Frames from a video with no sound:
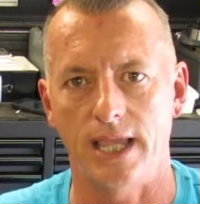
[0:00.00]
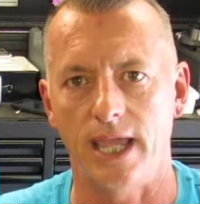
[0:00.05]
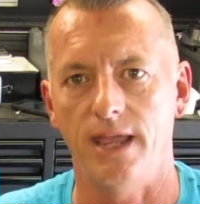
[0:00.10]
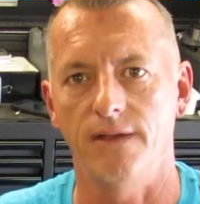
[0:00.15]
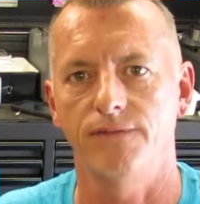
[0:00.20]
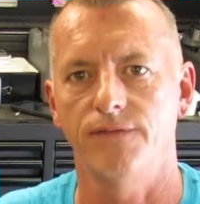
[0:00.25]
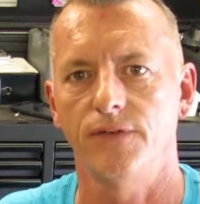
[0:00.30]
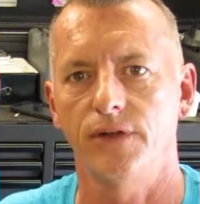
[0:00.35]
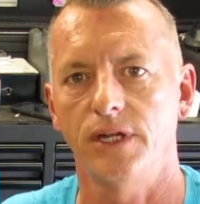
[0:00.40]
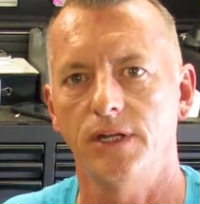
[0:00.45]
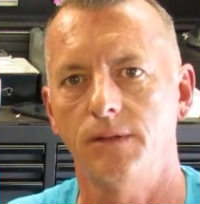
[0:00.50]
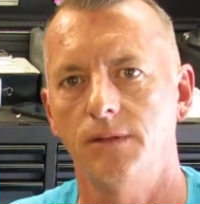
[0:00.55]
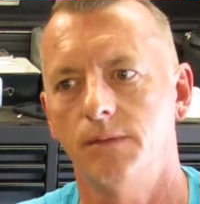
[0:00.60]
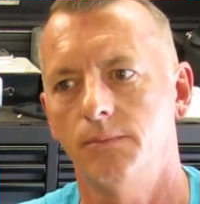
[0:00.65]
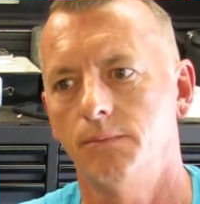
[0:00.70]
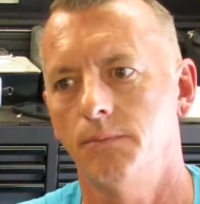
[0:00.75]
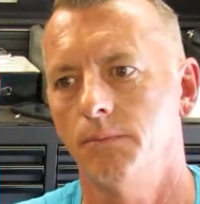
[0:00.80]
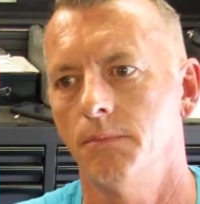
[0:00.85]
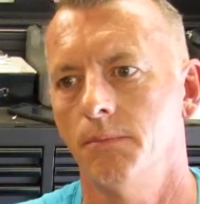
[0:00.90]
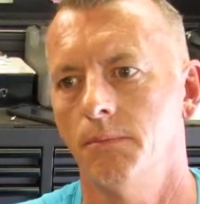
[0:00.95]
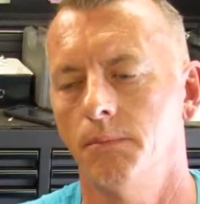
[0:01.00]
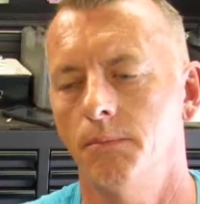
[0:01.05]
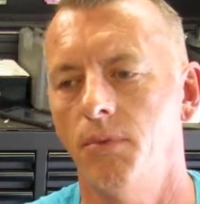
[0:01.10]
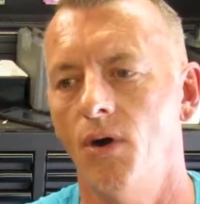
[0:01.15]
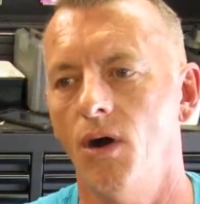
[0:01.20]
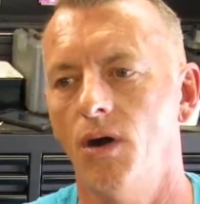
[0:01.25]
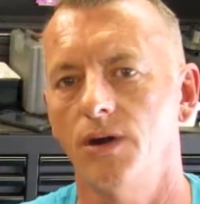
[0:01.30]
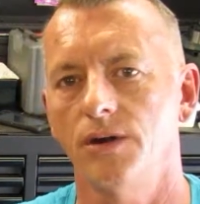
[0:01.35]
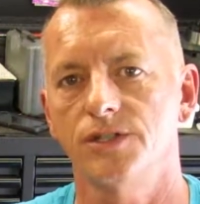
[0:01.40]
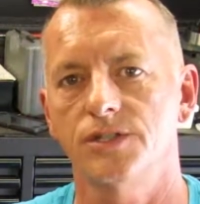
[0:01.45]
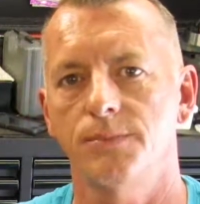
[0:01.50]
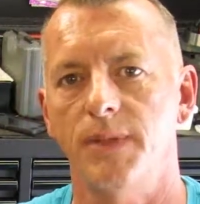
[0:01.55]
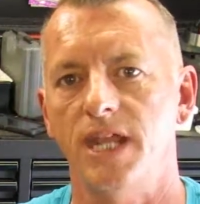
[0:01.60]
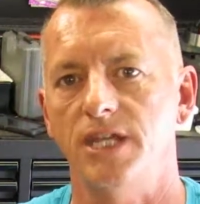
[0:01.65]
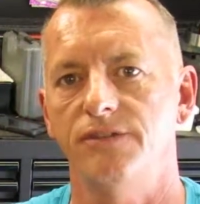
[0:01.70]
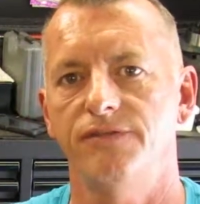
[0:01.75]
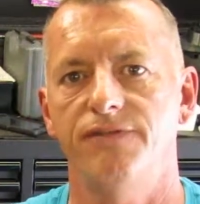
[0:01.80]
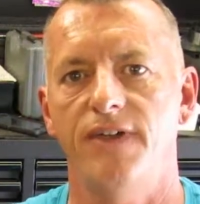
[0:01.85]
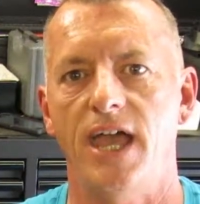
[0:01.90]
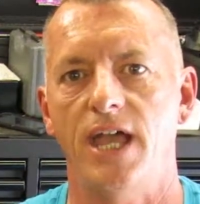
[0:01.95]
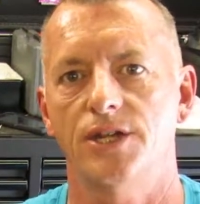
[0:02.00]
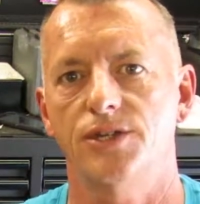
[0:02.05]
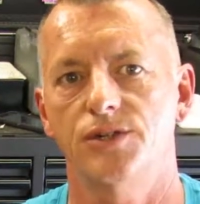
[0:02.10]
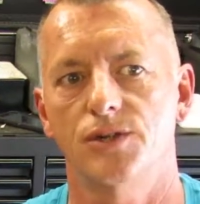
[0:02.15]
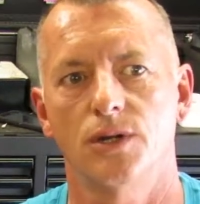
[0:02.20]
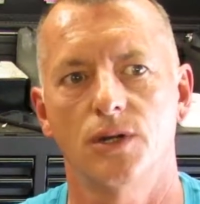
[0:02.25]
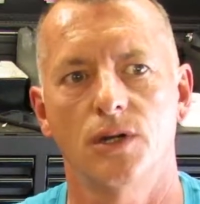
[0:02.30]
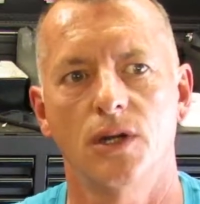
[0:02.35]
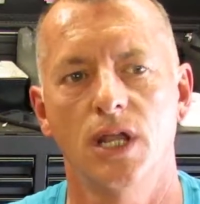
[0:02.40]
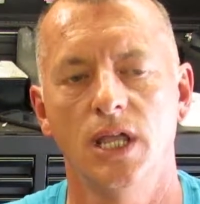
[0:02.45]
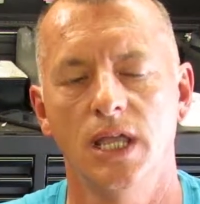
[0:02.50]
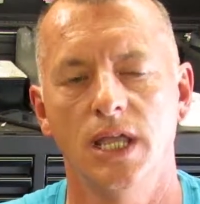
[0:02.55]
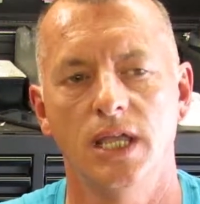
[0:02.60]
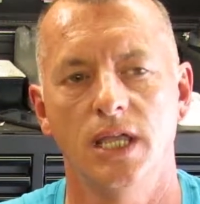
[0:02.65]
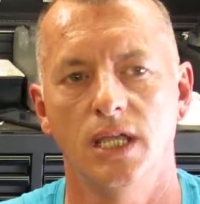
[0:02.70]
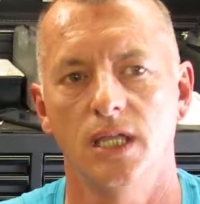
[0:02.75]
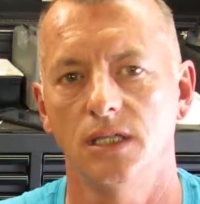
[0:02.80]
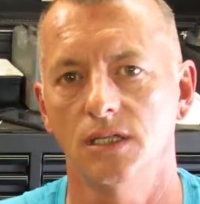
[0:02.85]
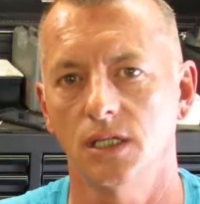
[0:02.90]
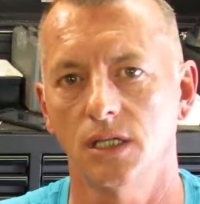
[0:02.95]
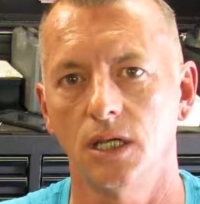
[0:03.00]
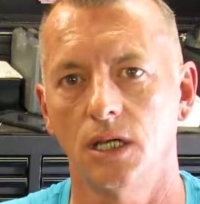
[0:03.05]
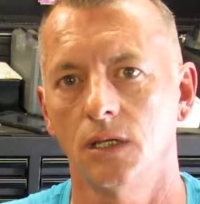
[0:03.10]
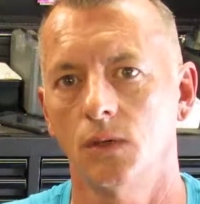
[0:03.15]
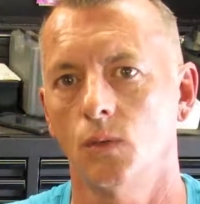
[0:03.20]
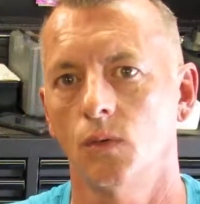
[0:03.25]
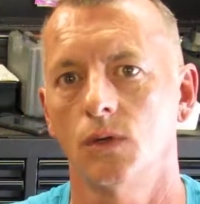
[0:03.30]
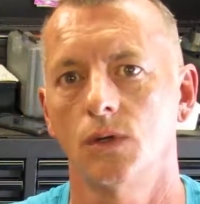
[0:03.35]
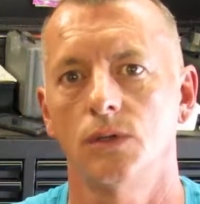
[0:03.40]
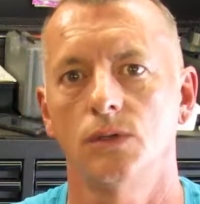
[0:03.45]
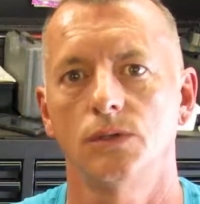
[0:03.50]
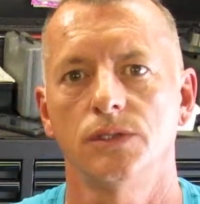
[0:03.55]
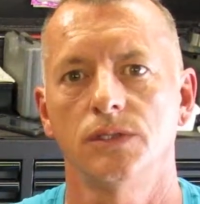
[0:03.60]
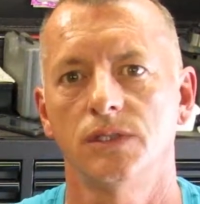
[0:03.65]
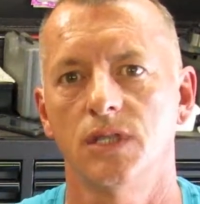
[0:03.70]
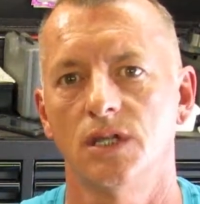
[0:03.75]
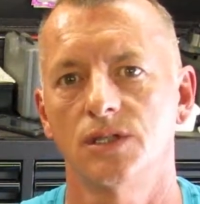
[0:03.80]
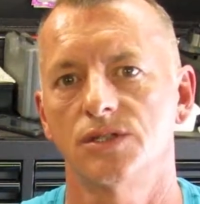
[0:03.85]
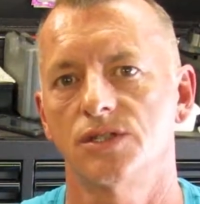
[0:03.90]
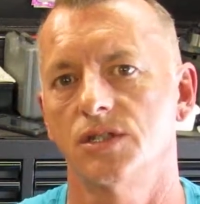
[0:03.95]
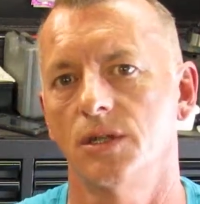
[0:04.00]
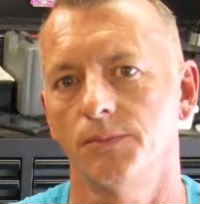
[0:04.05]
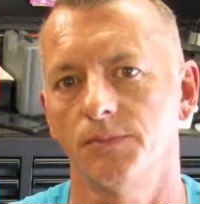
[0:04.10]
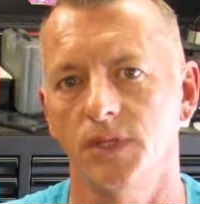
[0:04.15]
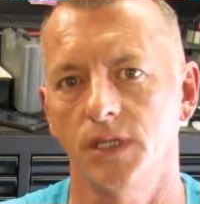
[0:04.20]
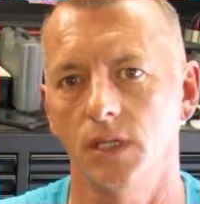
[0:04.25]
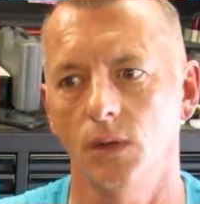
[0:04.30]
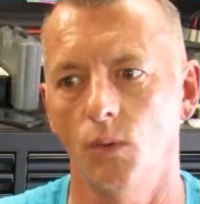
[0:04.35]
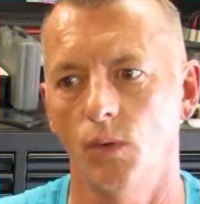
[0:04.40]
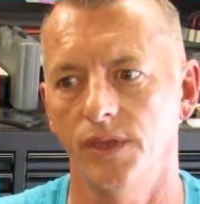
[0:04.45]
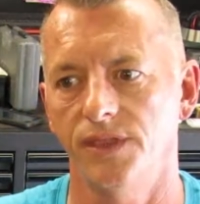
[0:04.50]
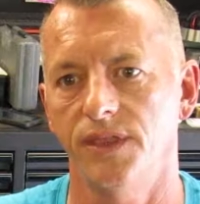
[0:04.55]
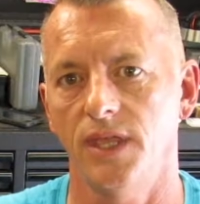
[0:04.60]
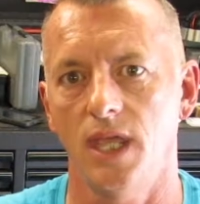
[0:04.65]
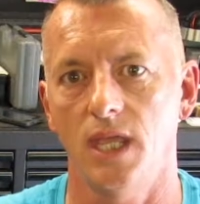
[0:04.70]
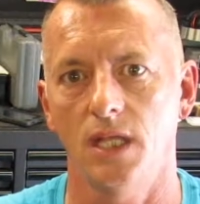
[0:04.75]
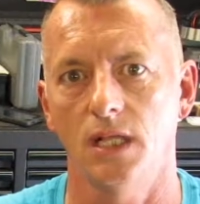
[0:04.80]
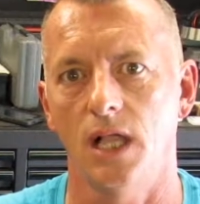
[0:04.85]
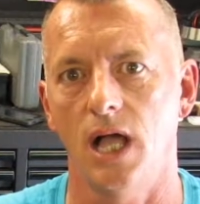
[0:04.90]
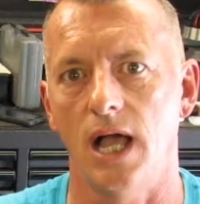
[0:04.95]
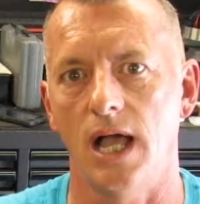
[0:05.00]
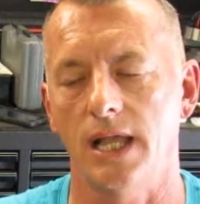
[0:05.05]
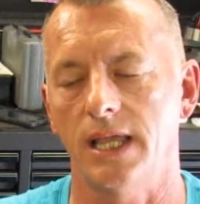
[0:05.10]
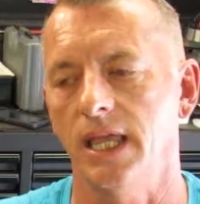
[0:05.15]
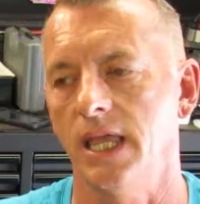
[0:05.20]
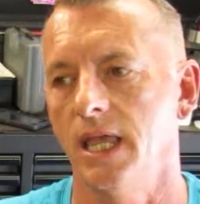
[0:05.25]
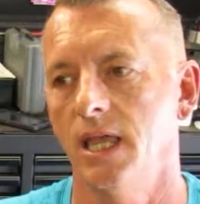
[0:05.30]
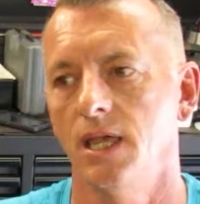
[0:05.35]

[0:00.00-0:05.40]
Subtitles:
Every parts manufacturer in the gun world does something with a Glock.